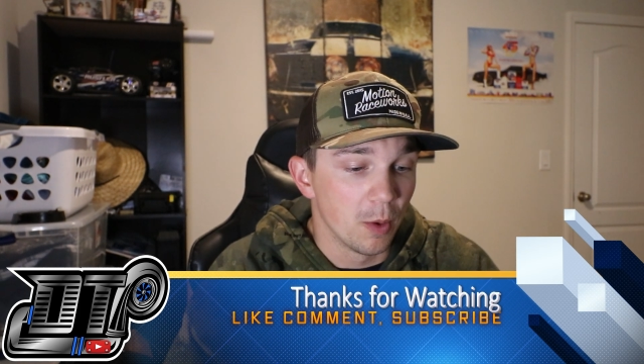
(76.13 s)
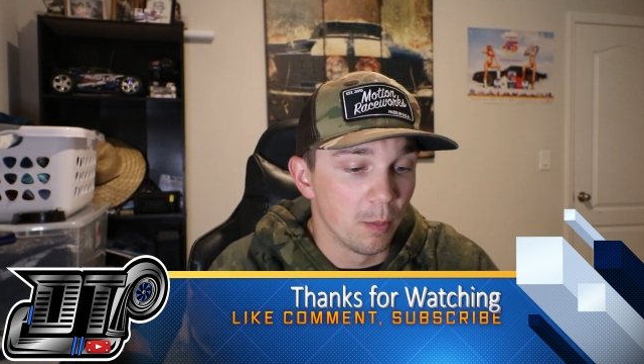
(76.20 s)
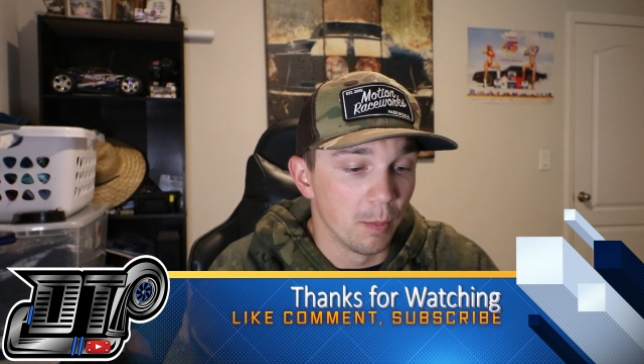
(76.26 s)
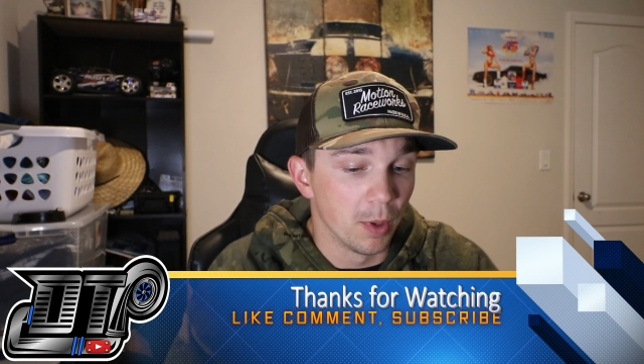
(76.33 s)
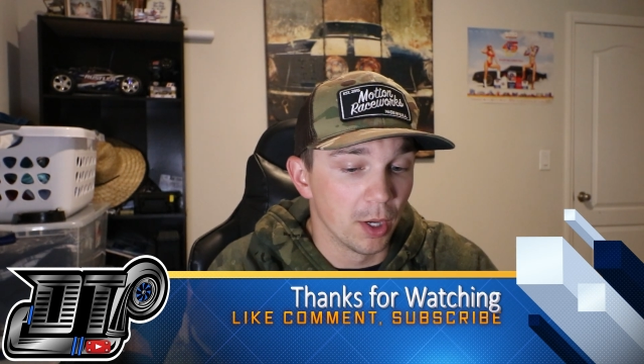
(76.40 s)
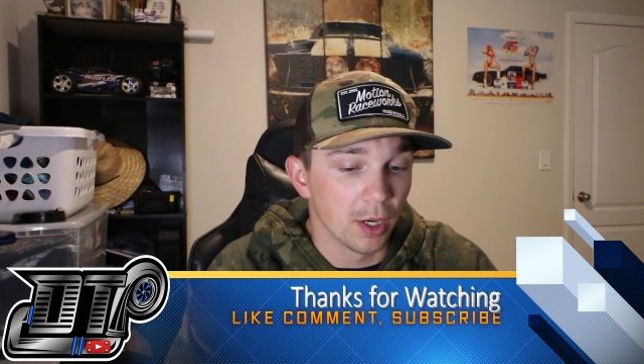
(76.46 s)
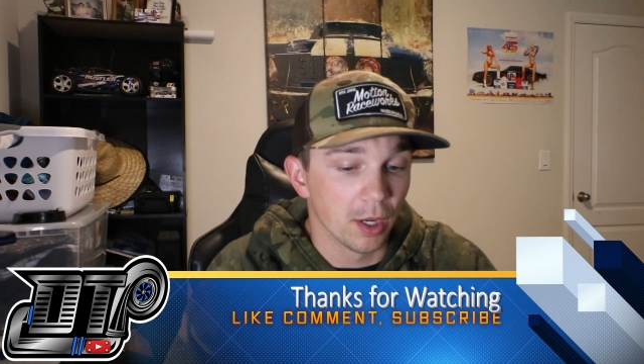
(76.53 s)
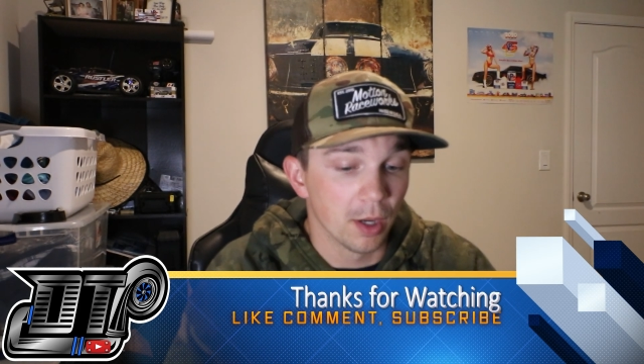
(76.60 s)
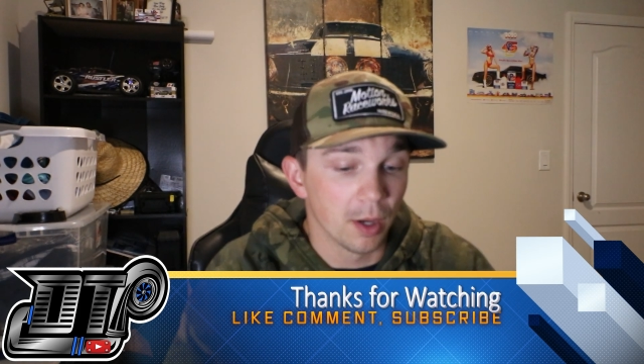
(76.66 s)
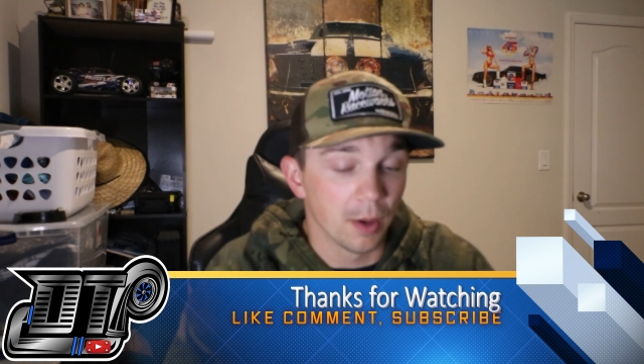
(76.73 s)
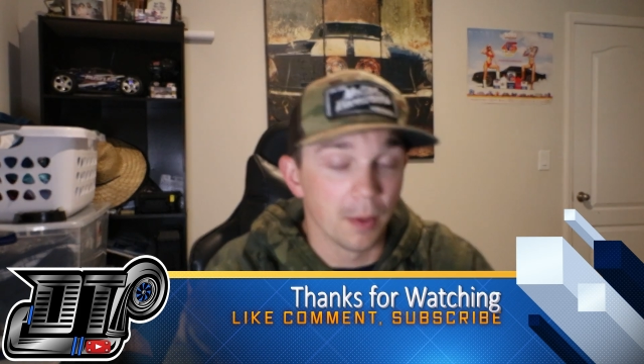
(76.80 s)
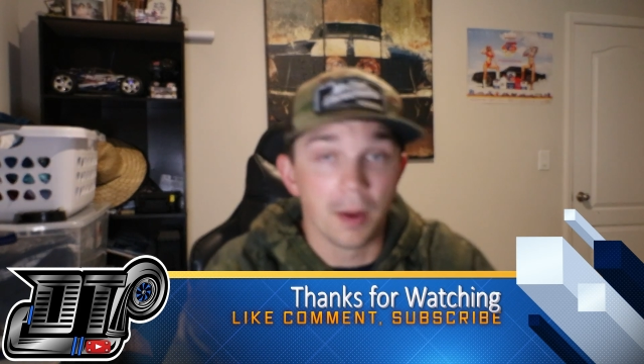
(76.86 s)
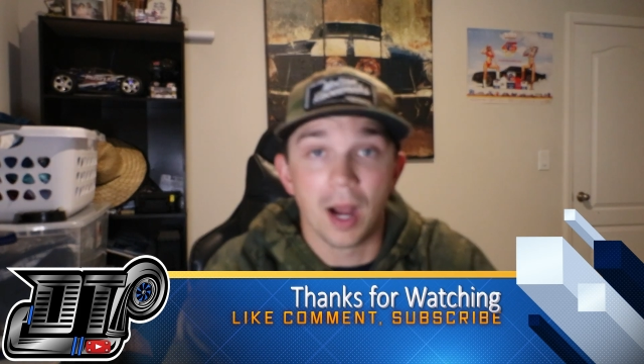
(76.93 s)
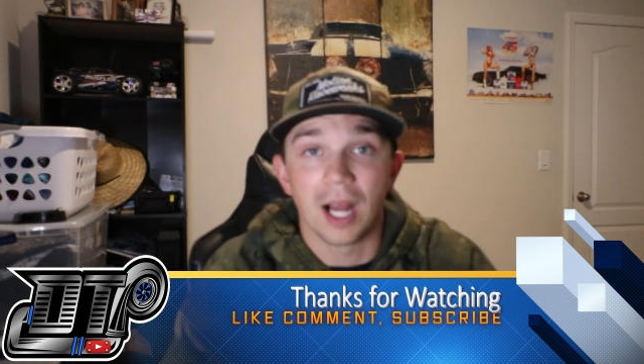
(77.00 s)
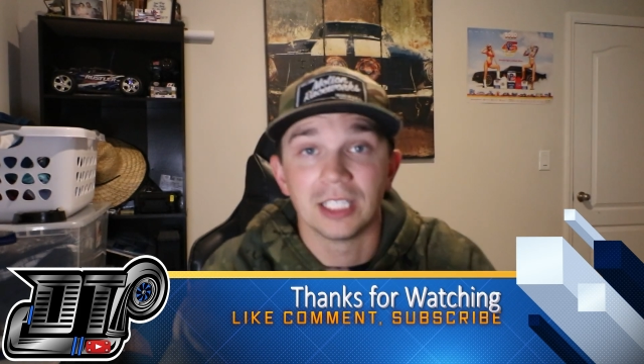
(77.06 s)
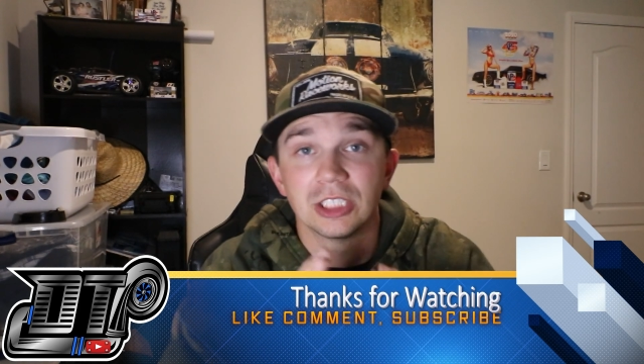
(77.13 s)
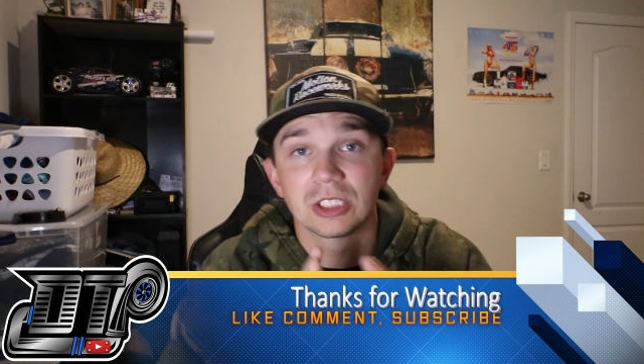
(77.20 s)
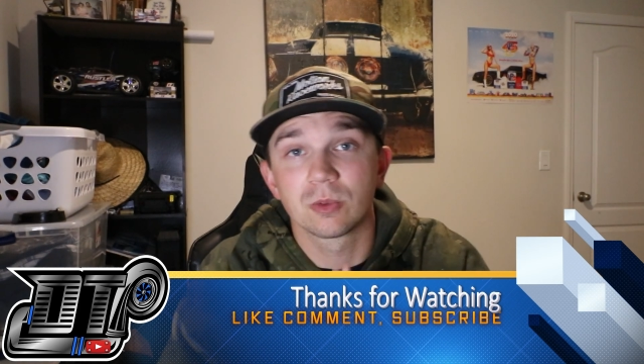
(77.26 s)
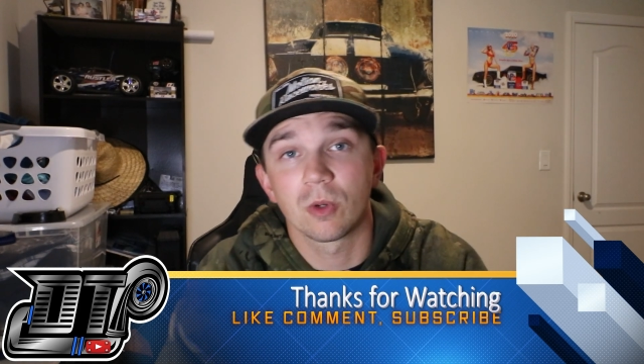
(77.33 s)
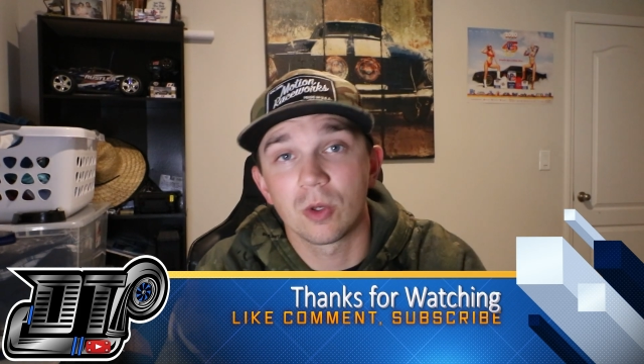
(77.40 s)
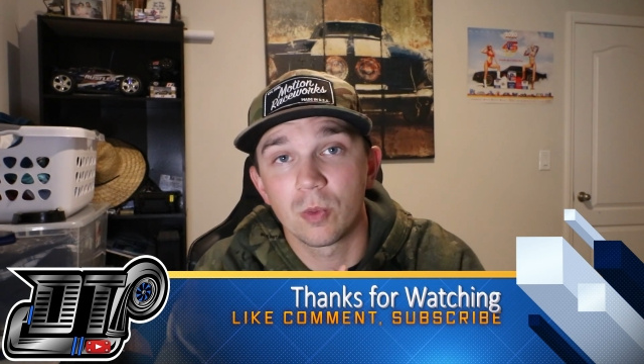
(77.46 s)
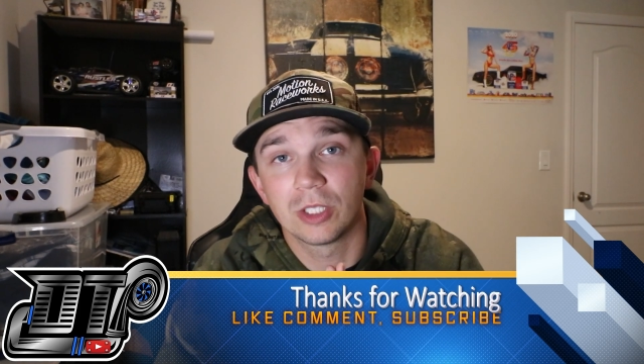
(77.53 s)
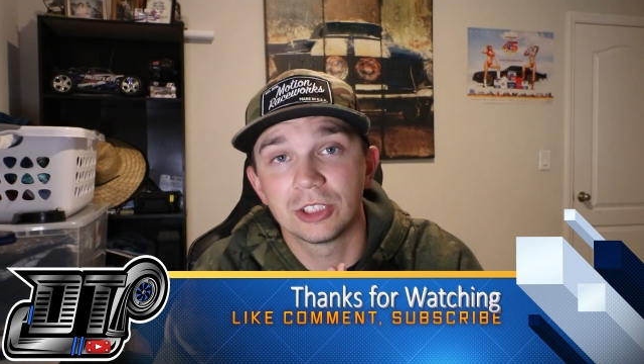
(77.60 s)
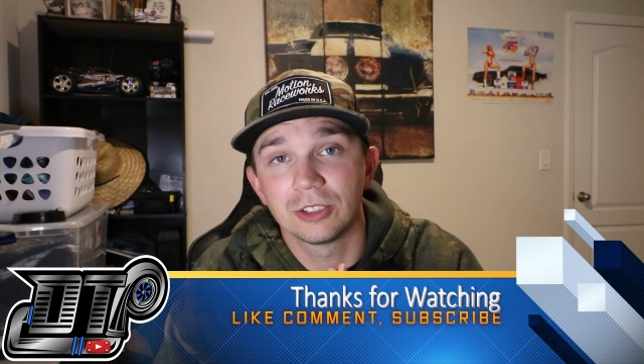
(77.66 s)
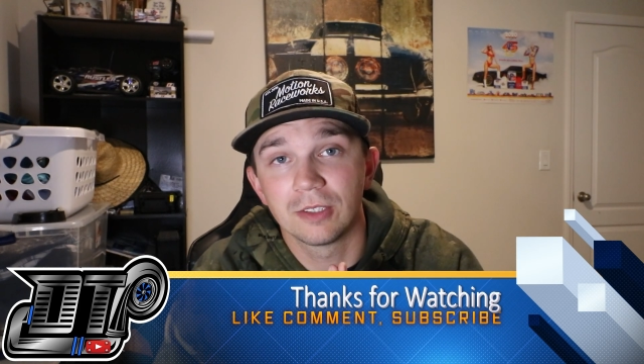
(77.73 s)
But I just want to wish